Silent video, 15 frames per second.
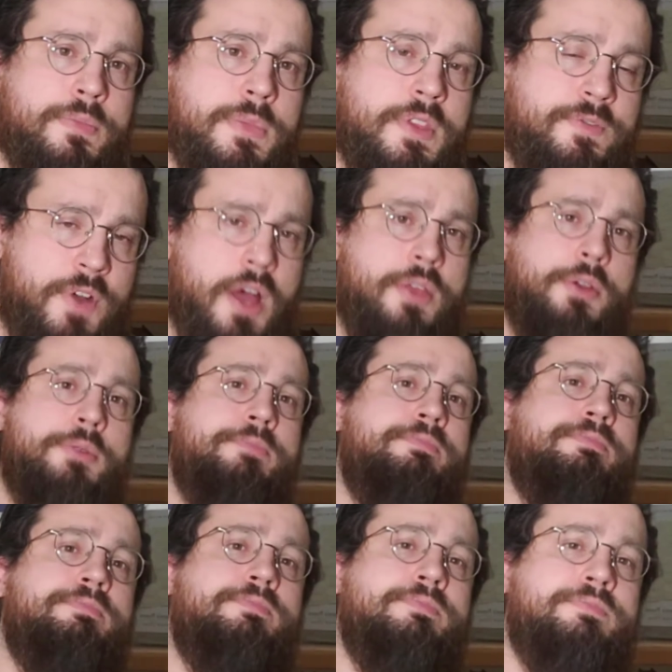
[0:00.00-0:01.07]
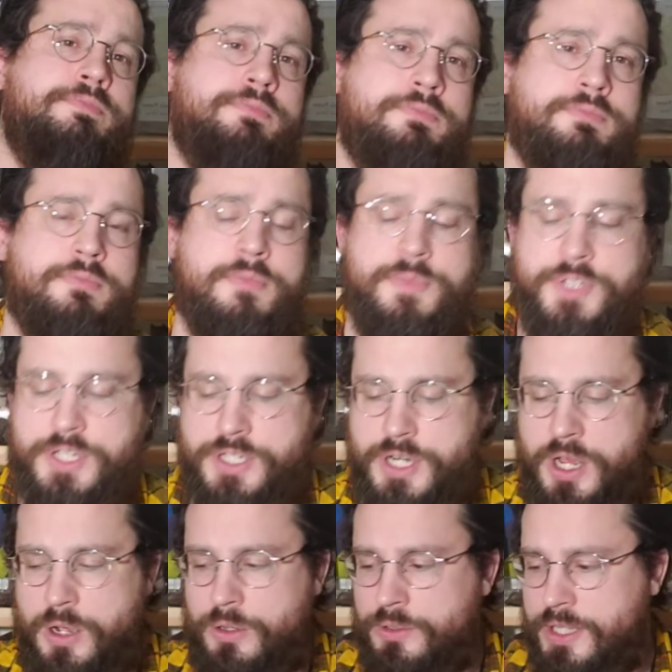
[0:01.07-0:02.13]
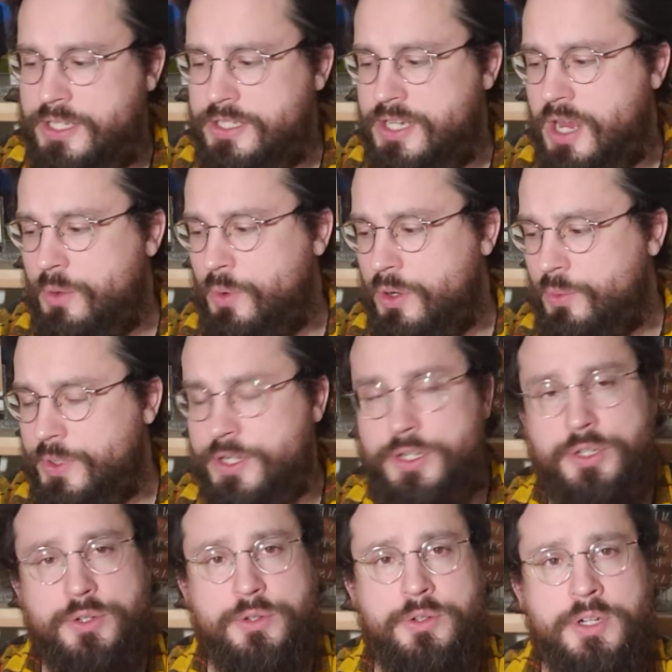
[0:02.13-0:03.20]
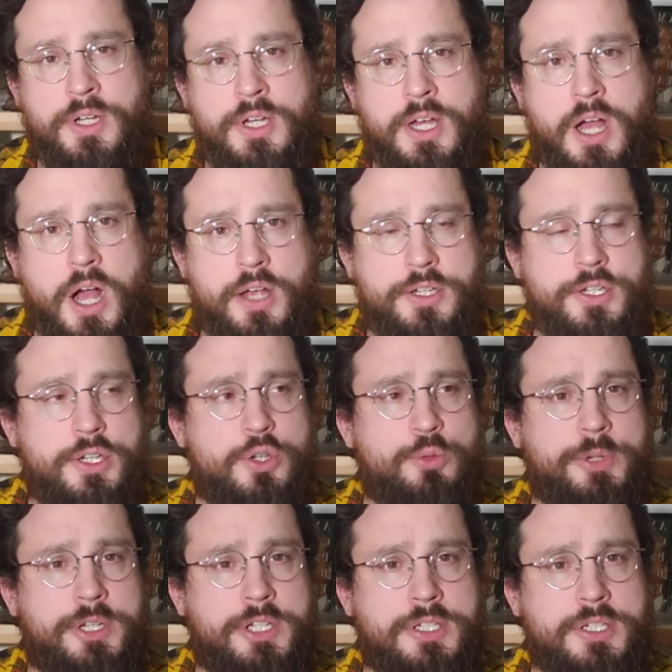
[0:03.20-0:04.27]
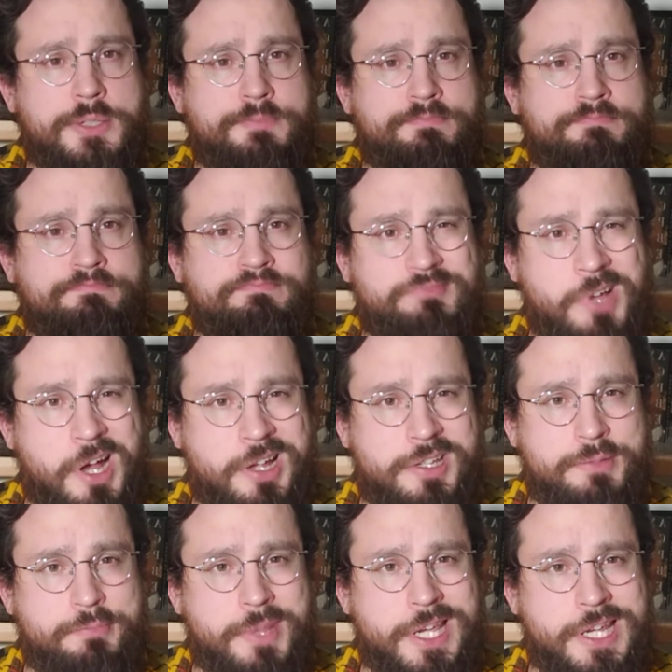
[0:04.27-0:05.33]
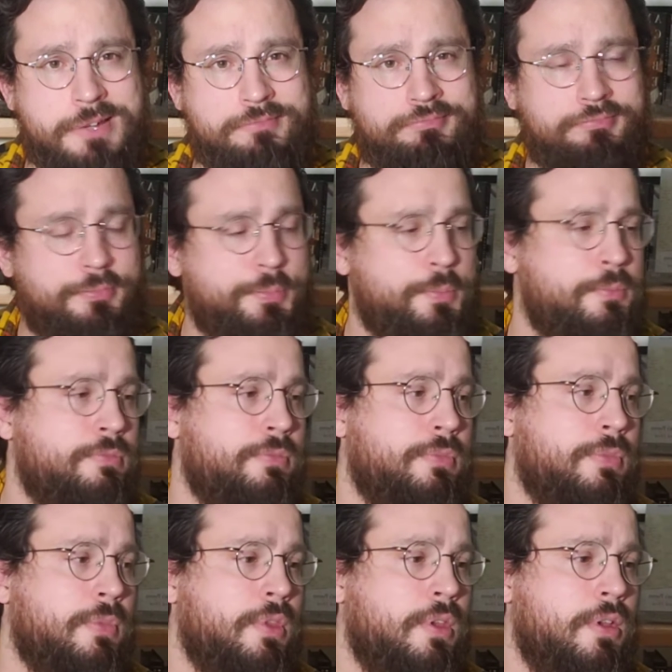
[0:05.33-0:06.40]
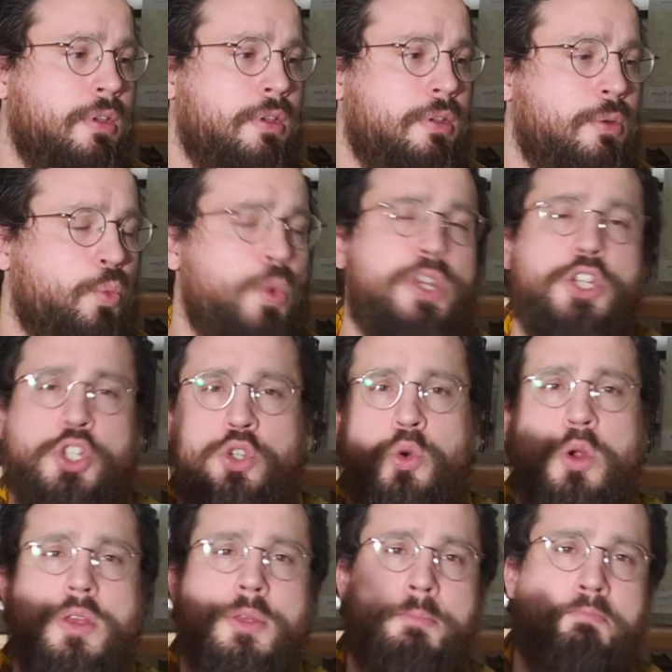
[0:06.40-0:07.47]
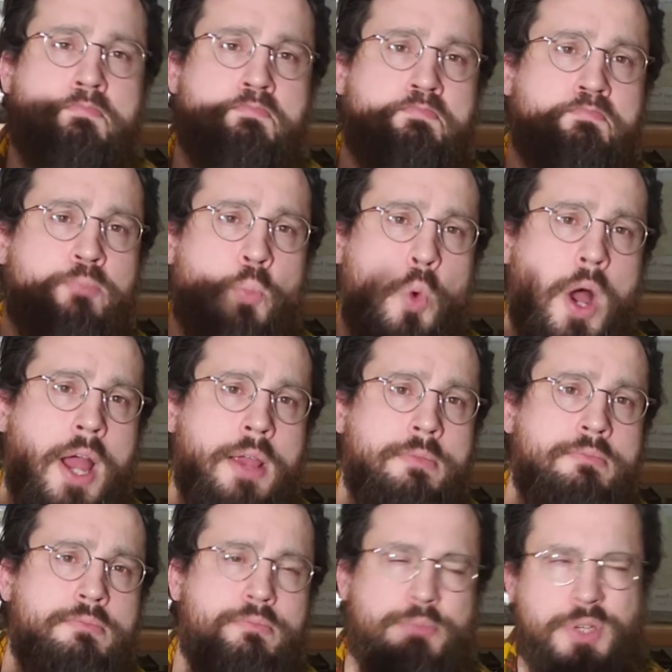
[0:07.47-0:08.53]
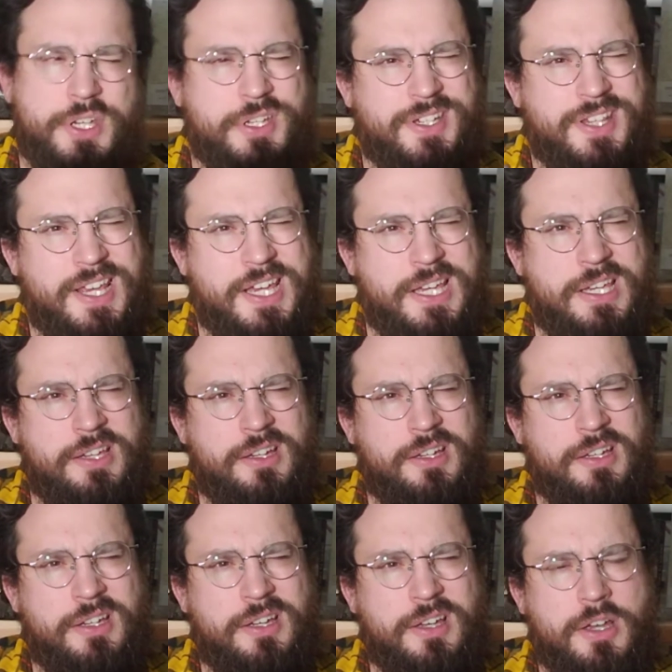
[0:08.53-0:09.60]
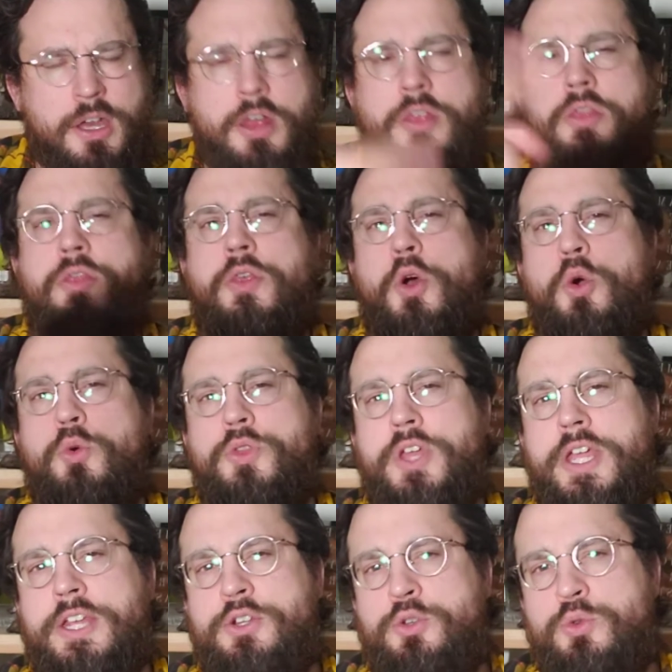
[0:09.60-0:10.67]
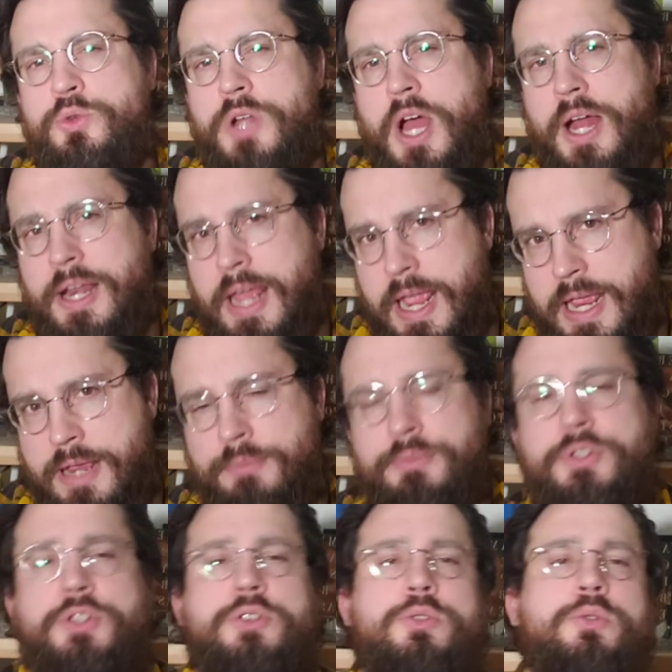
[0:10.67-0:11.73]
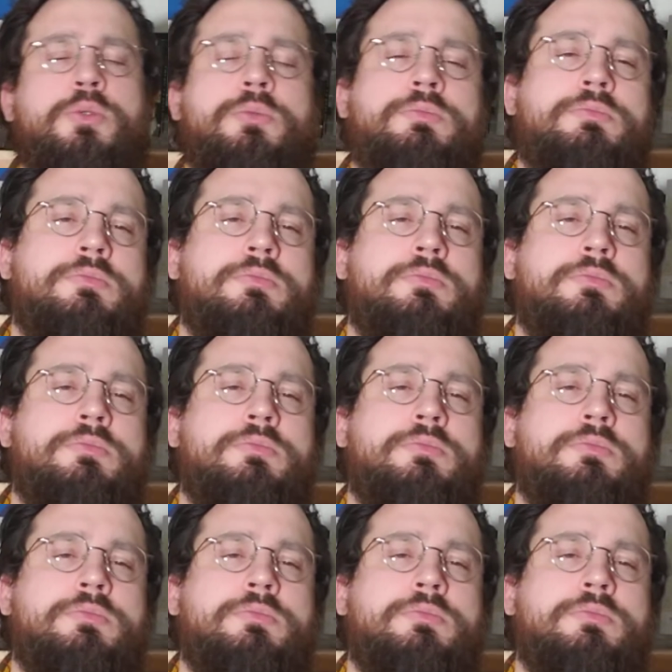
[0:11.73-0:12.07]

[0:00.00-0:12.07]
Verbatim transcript: The father says, no, that's not what we do. Us humans, us men, we destroy them. Why? Because they though they do not aim to,